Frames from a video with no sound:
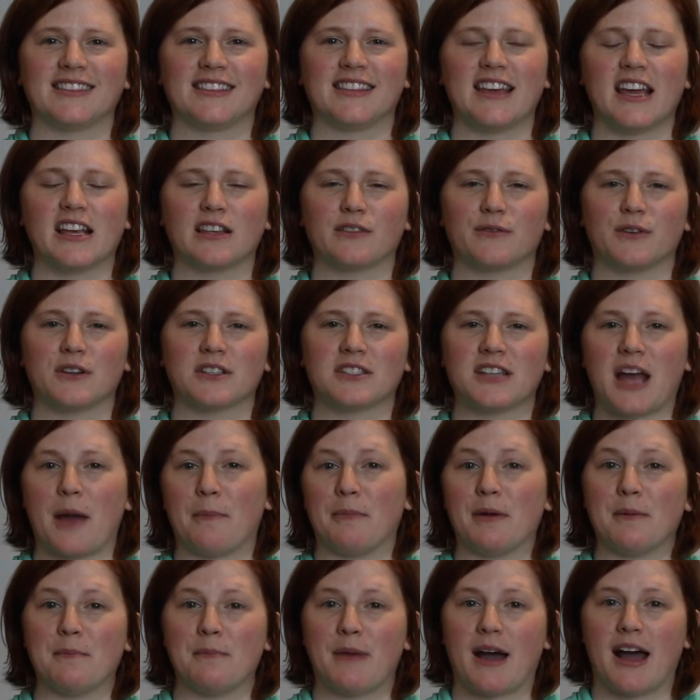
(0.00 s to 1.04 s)
Thanks for
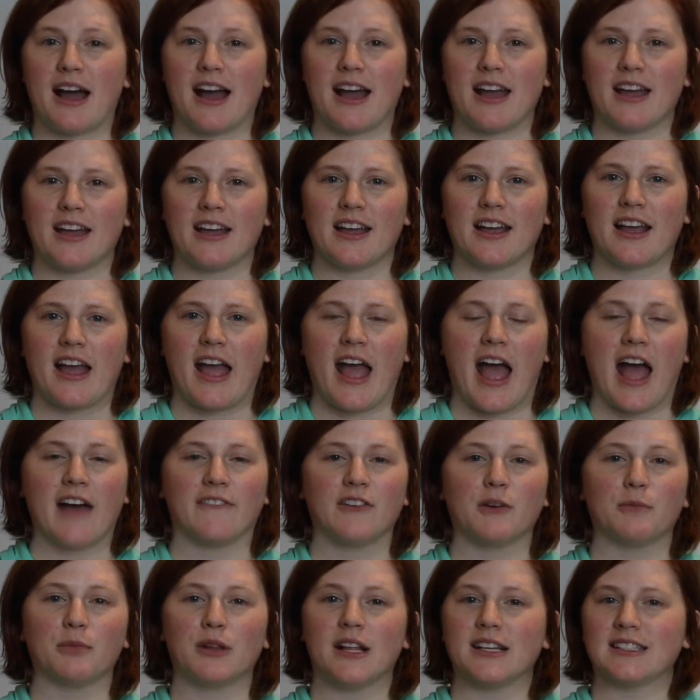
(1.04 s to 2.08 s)
stopping by.
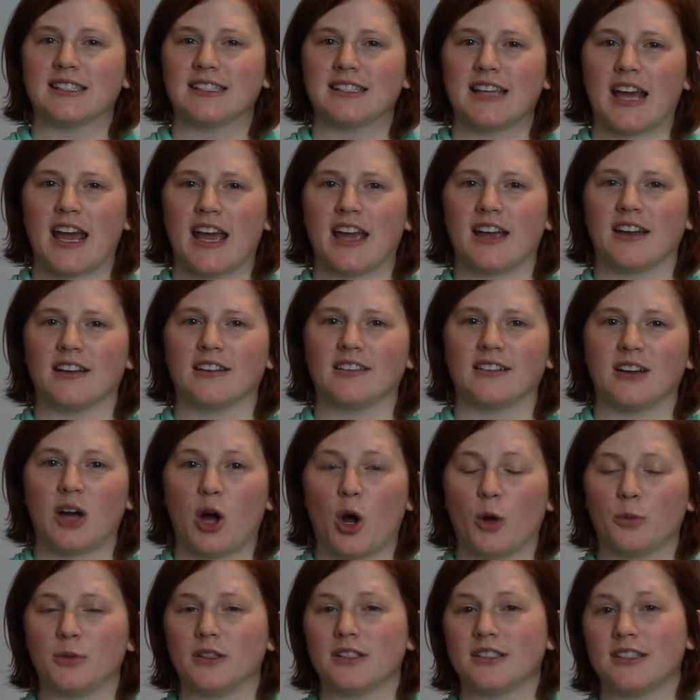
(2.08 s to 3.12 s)
Have a blessed day.
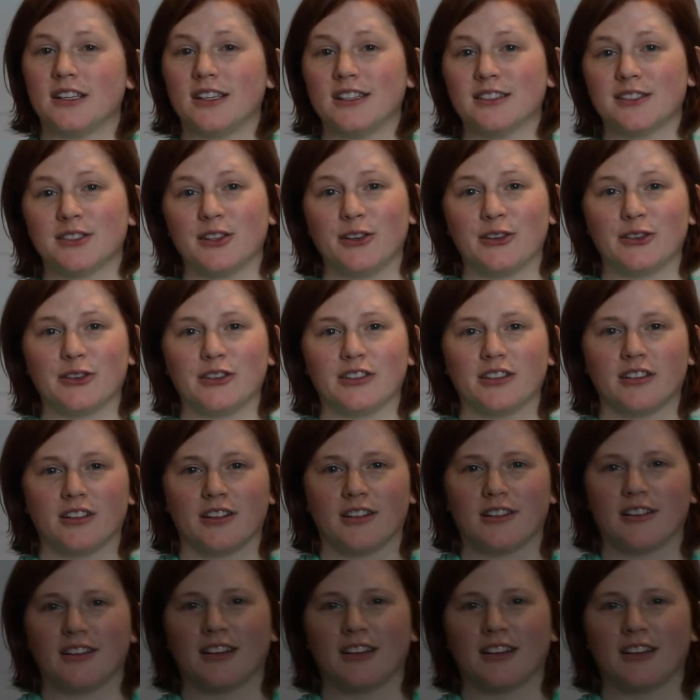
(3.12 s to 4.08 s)
Hope to see you soon.